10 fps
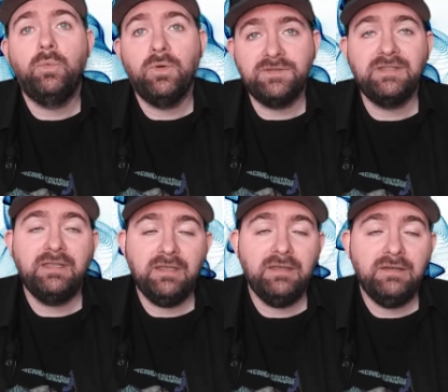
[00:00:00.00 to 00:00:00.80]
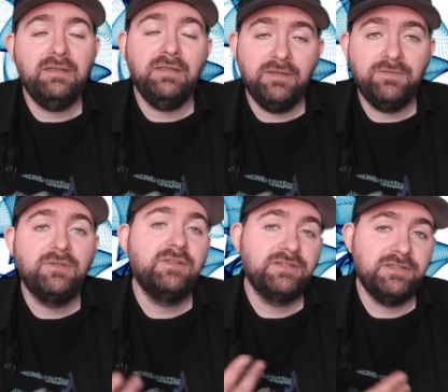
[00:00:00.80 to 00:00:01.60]
once again, if
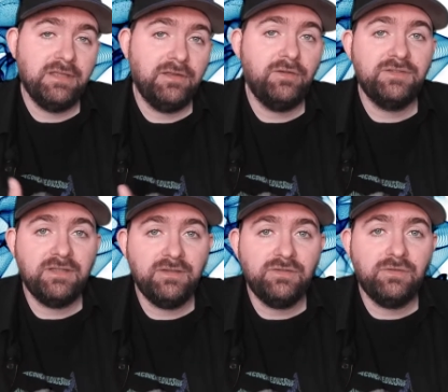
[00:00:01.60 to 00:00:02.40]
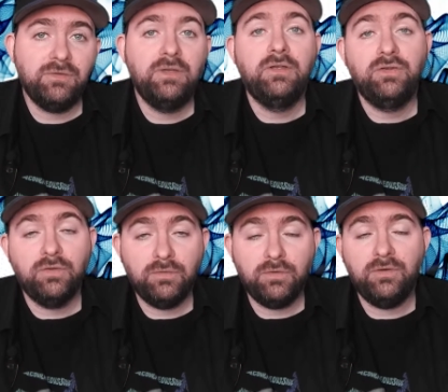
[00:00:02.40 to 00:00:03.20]
staying on schedule,
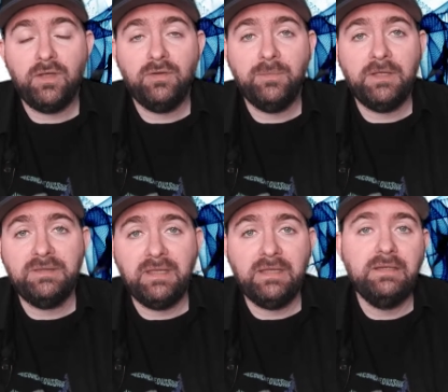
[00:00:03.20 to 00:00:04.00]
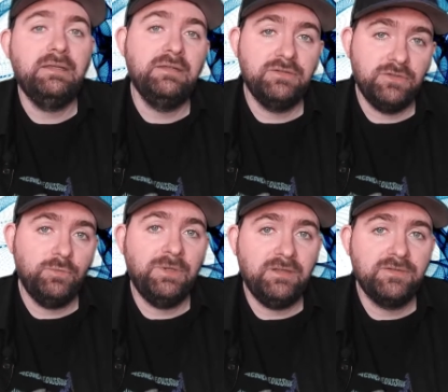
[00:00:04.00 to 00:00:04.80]
you'll learn all about that in two
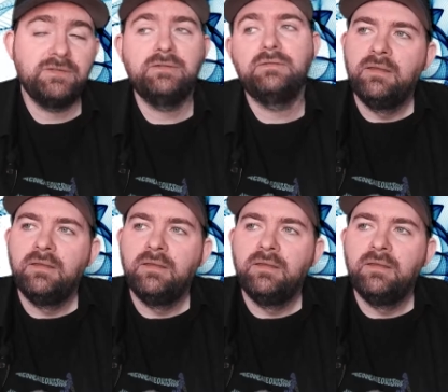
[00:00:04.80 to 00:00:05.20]
weeks.